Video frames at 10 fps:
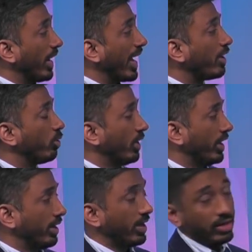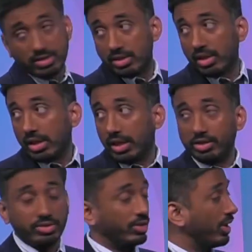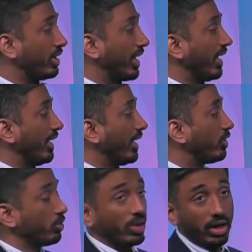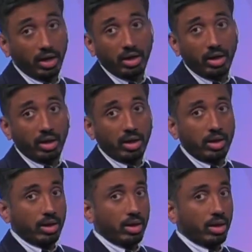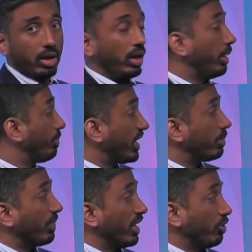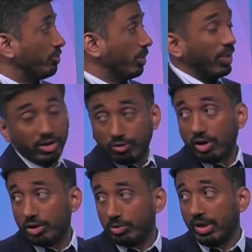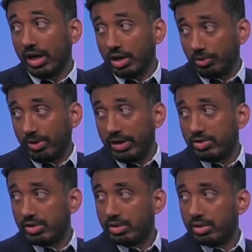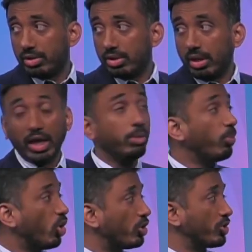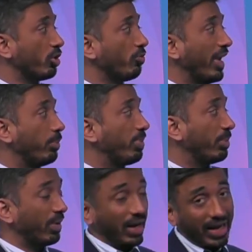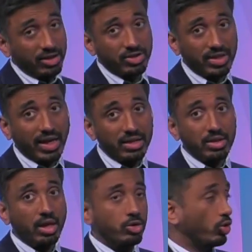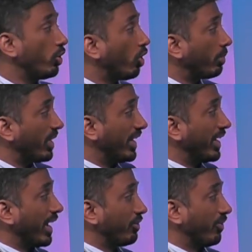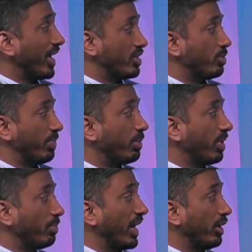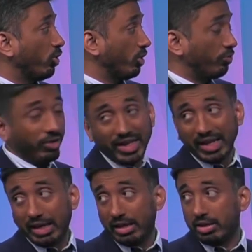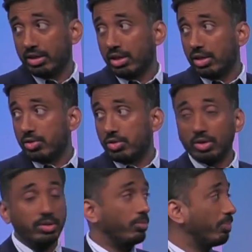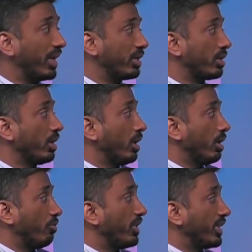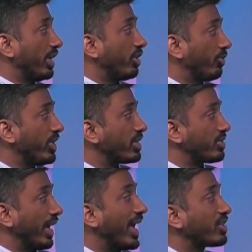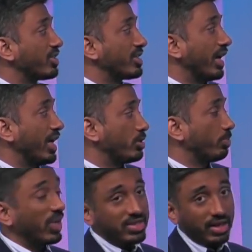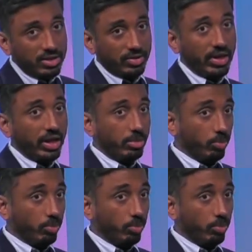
narrow it is, it's, it can lead to the uh, impediment of the blood flow to the arteries. Wow, okay. And more so when people exercise. So normally at rest, people might not feel it. Mm -hmm. So, but with increased exercise, muscles need